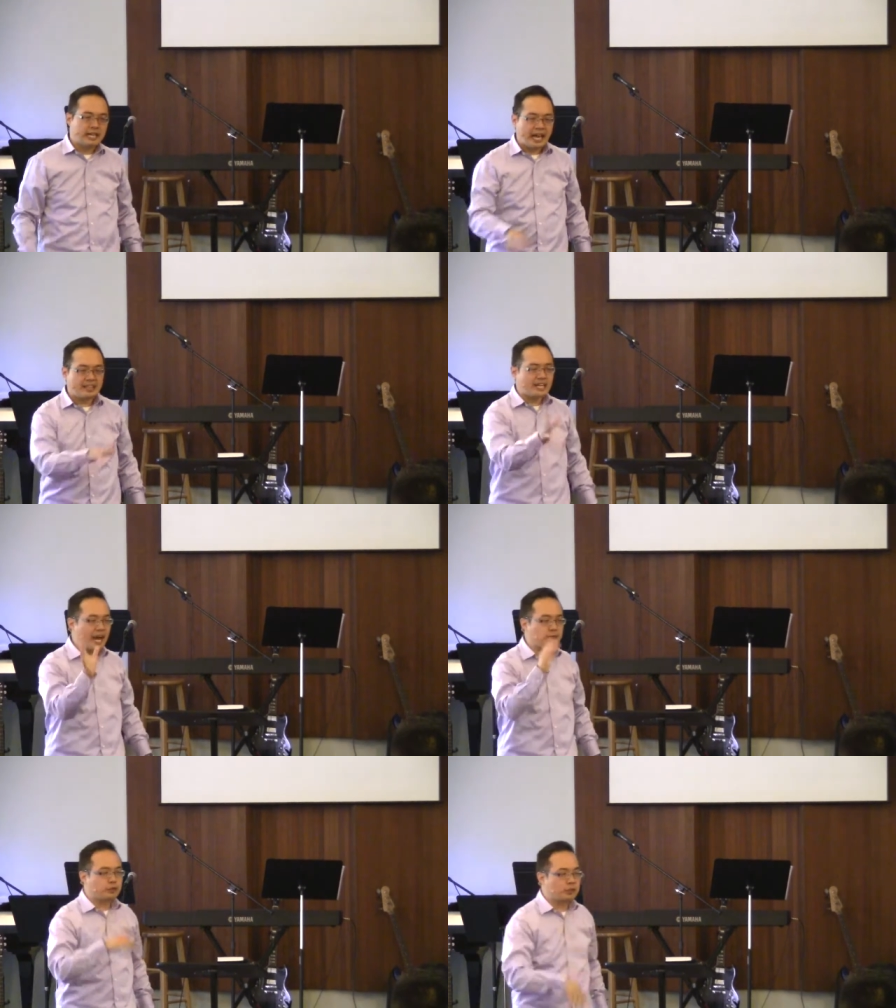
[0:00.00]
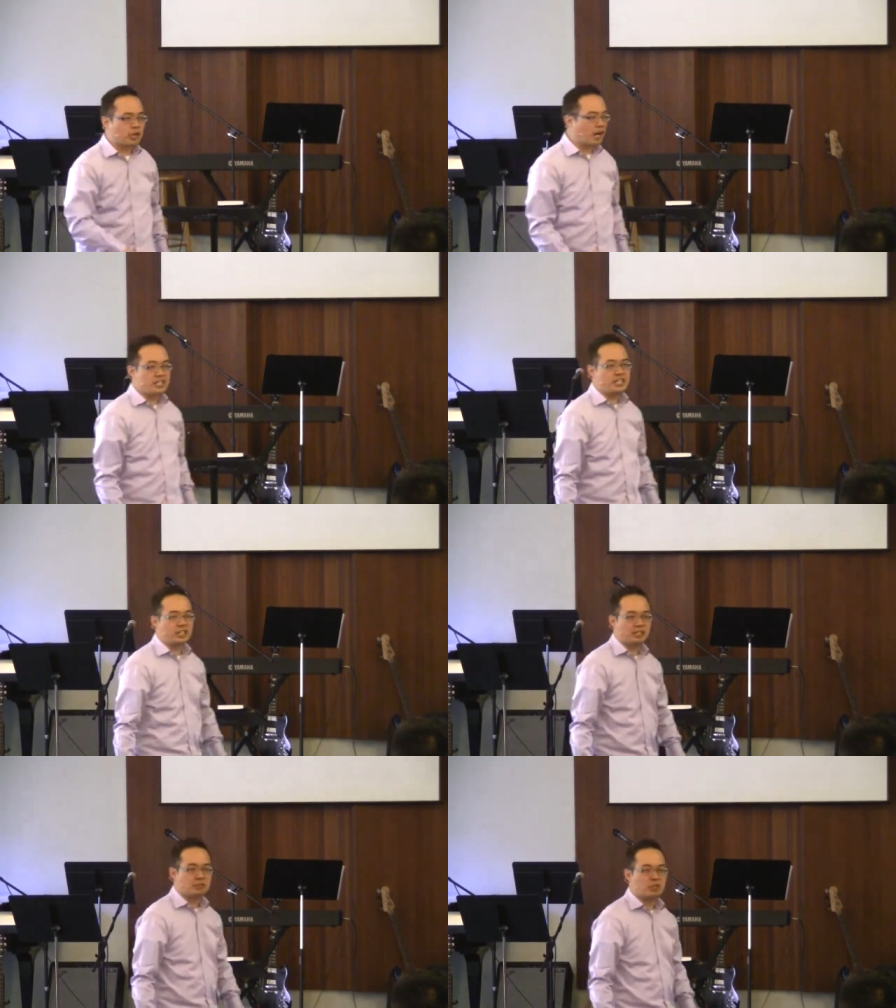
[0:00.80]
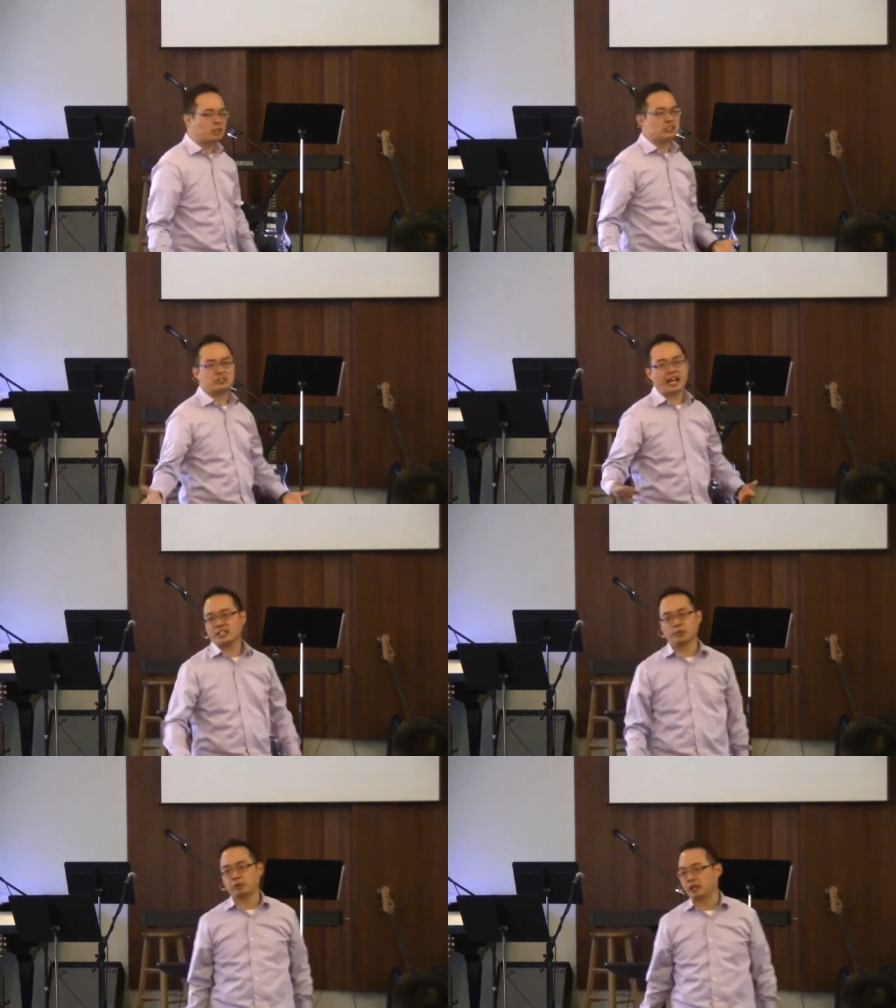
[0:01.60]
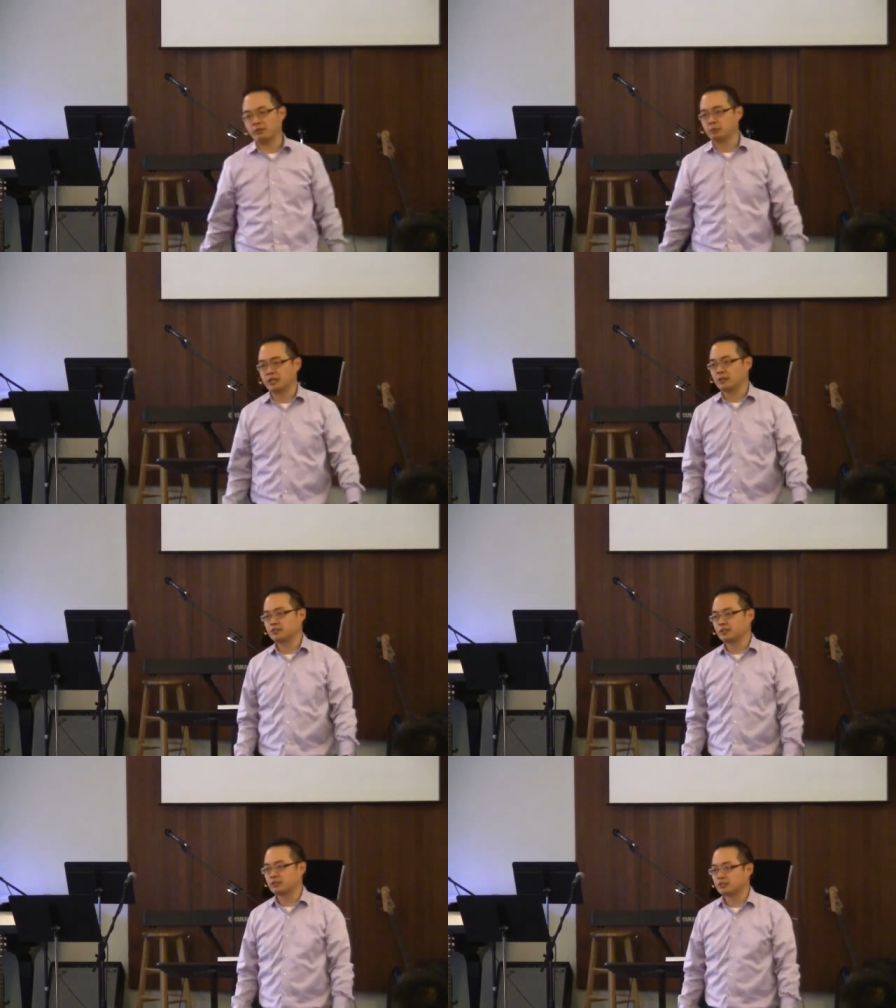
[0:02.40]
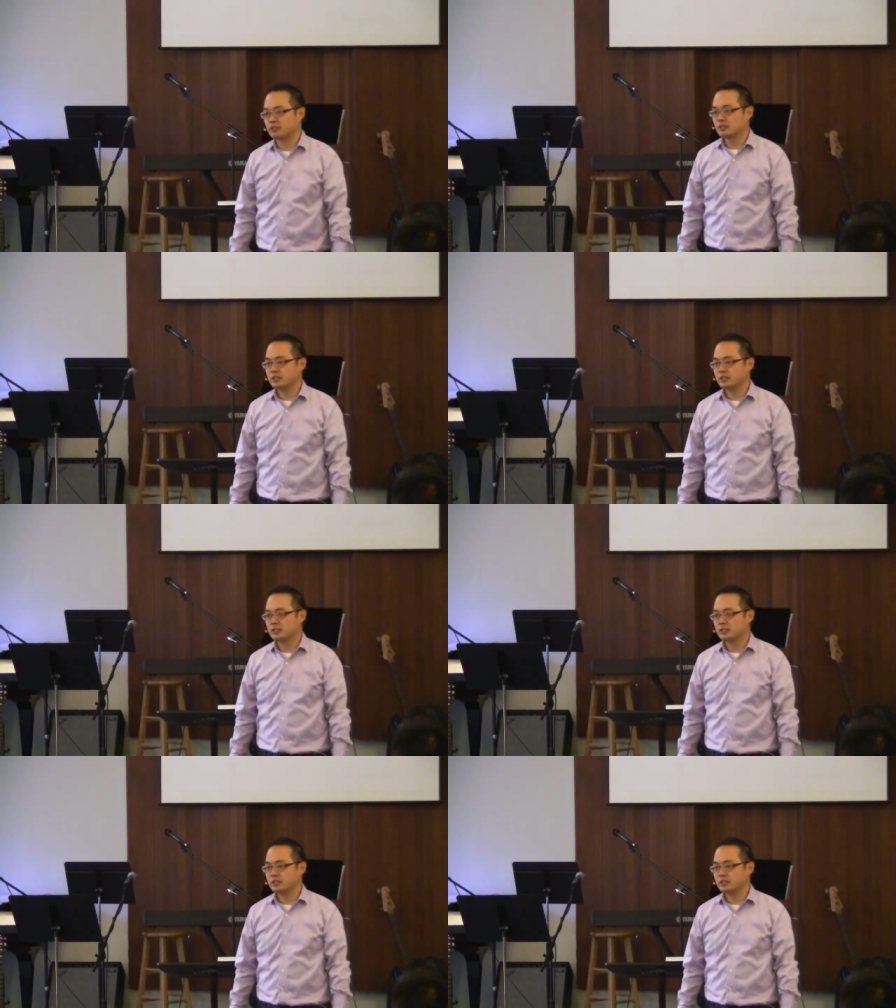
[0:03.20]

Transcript: And then after a year, they're exactly where everyone else is.